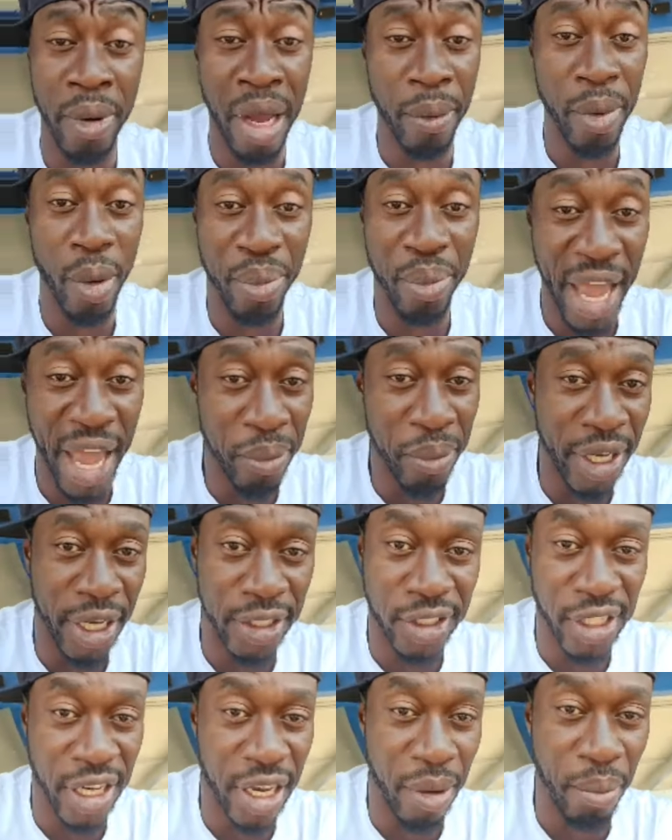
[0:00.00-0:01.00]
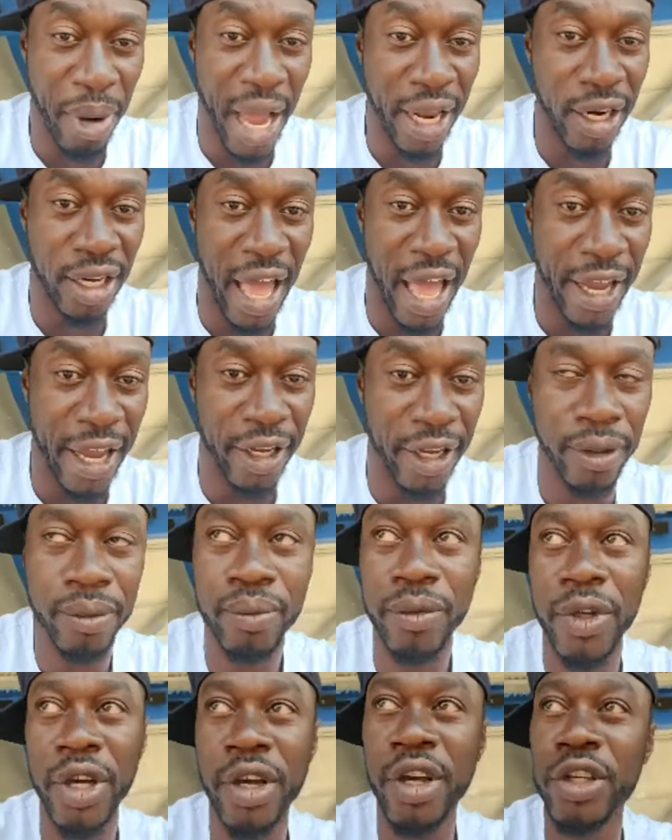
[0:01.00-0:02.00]
remember, Bambi gets eaten by the lion.
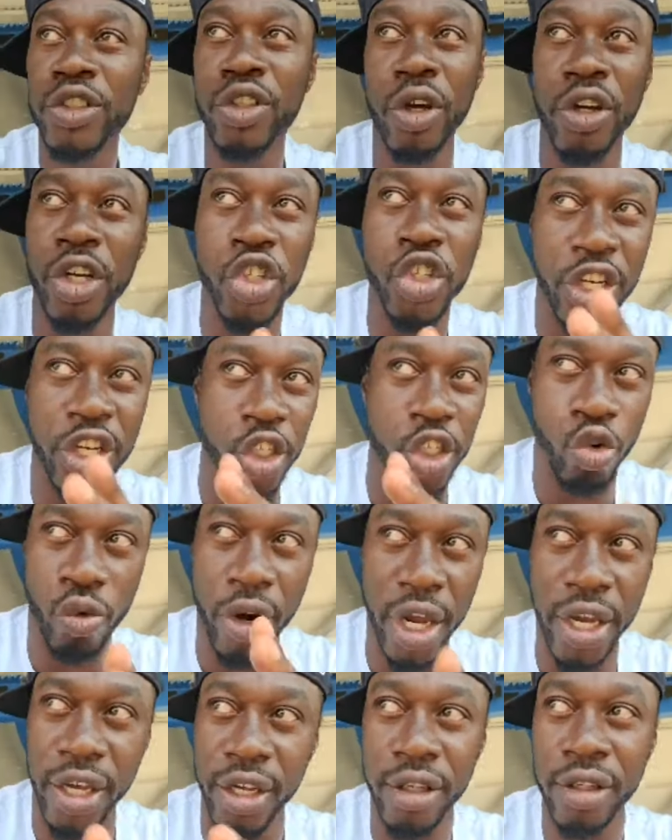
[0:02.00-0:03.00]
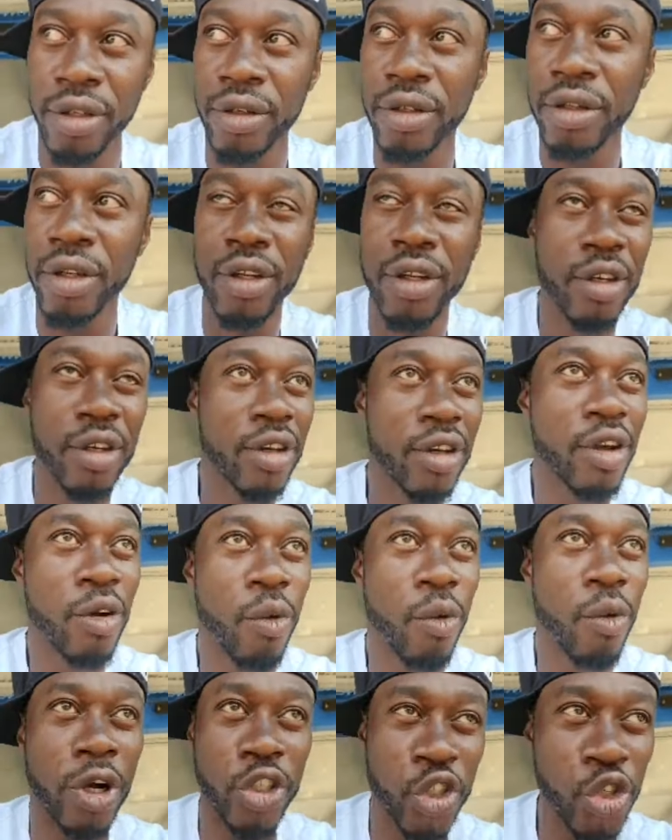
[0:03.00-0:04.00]
So this shit is rigged.
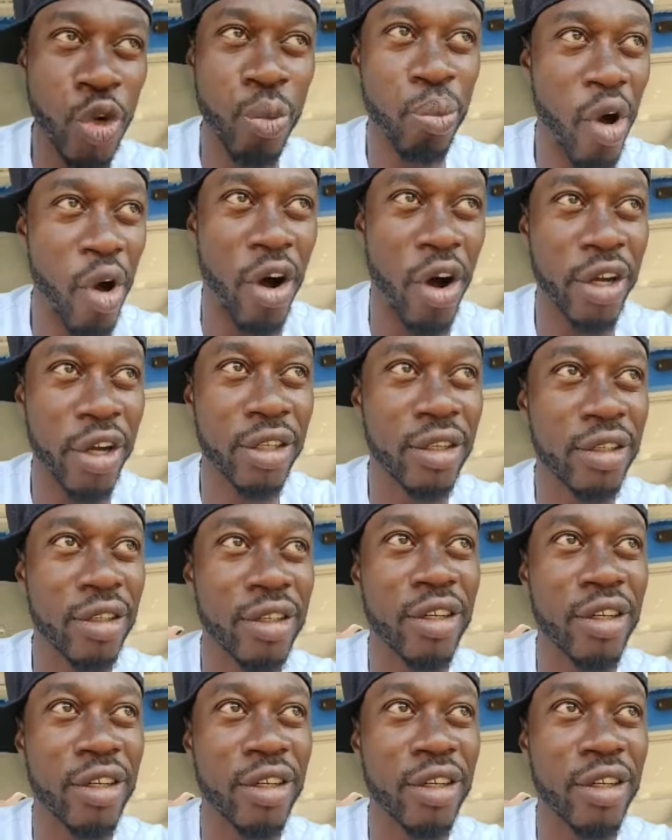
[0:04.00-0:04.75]
Once you're born,